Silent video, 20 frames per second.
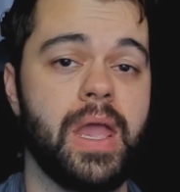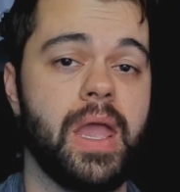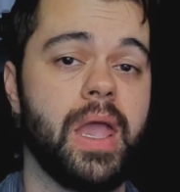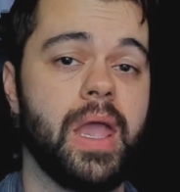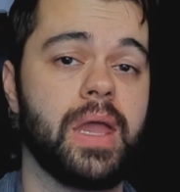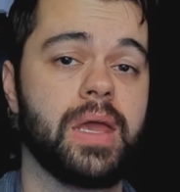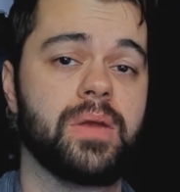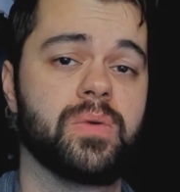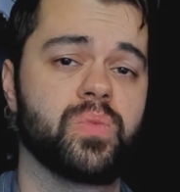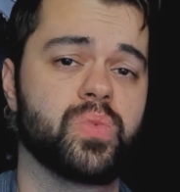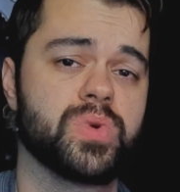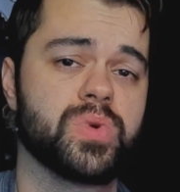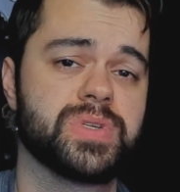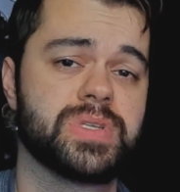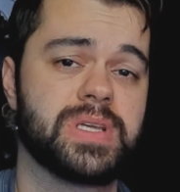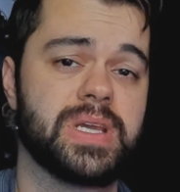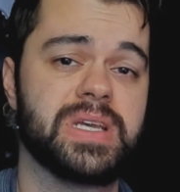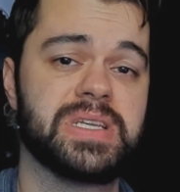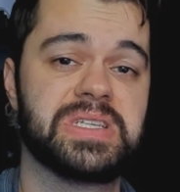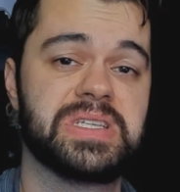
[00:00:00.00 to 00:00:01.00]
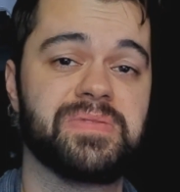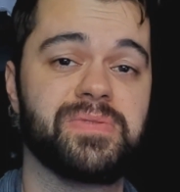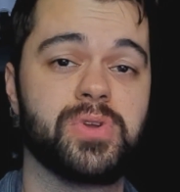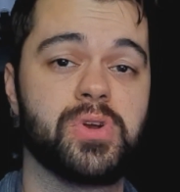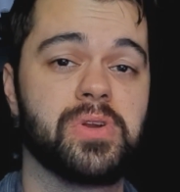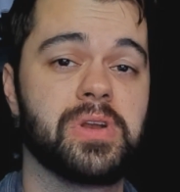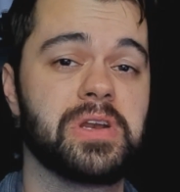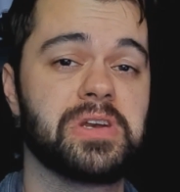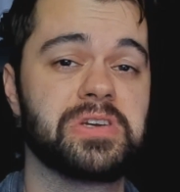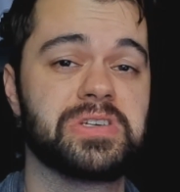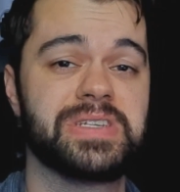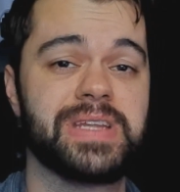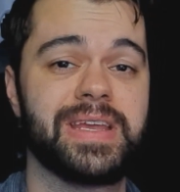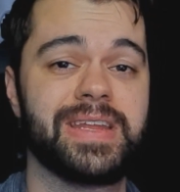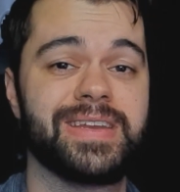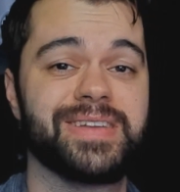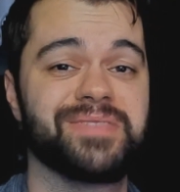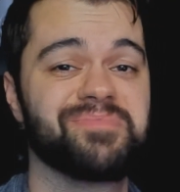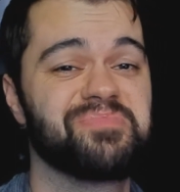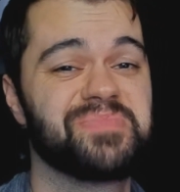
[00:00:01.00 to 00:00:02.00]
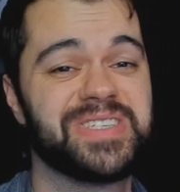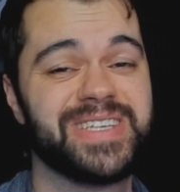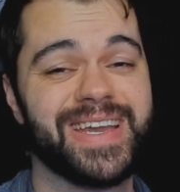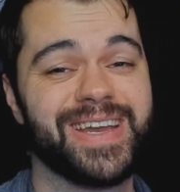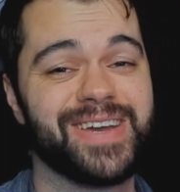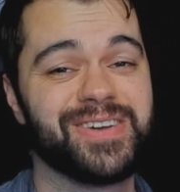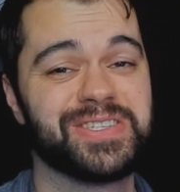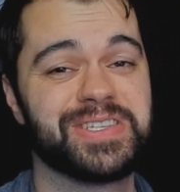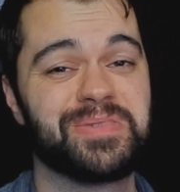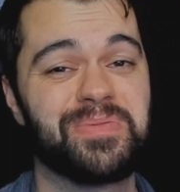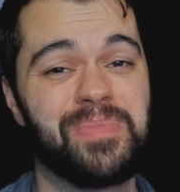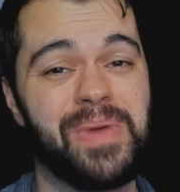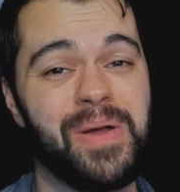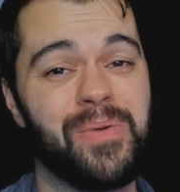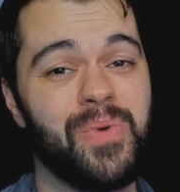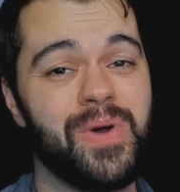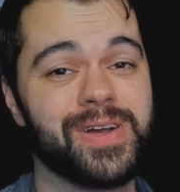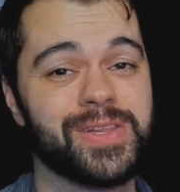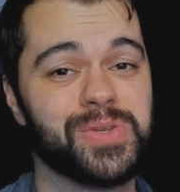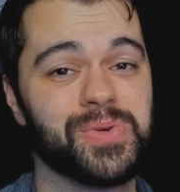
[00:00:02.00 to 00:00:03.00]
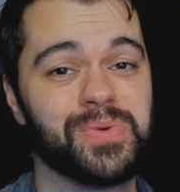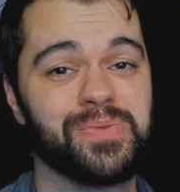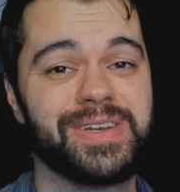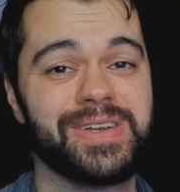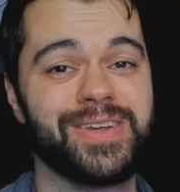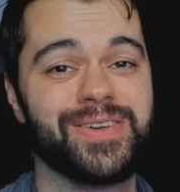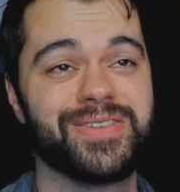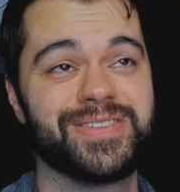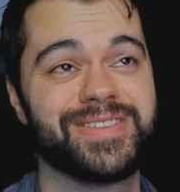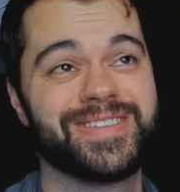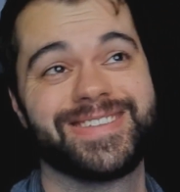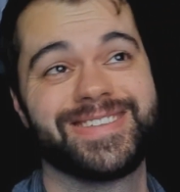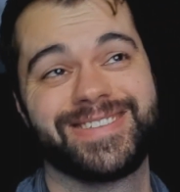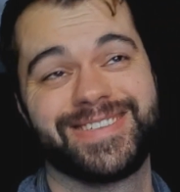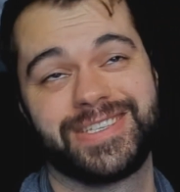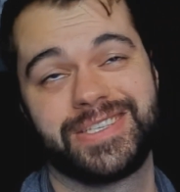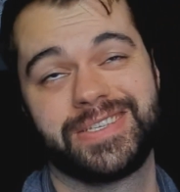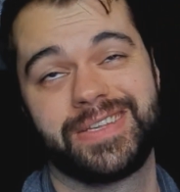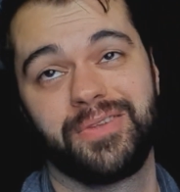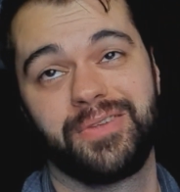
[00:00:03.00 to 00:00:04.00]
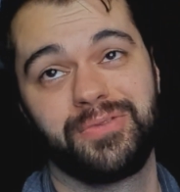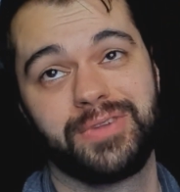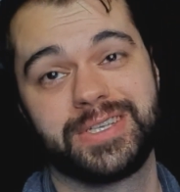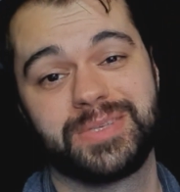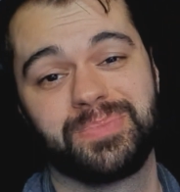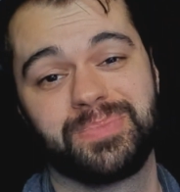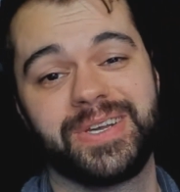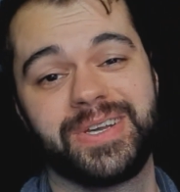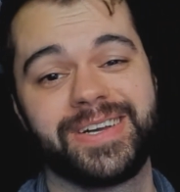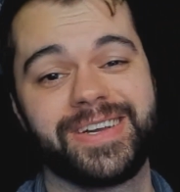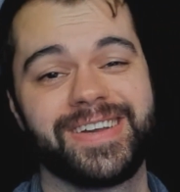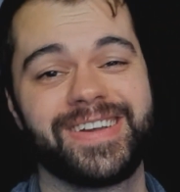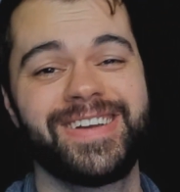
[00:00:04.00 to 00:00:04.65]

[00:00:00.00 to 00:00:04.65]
And worst case, if you don't understand it, check out some of my walkthrough videos, selfless plug,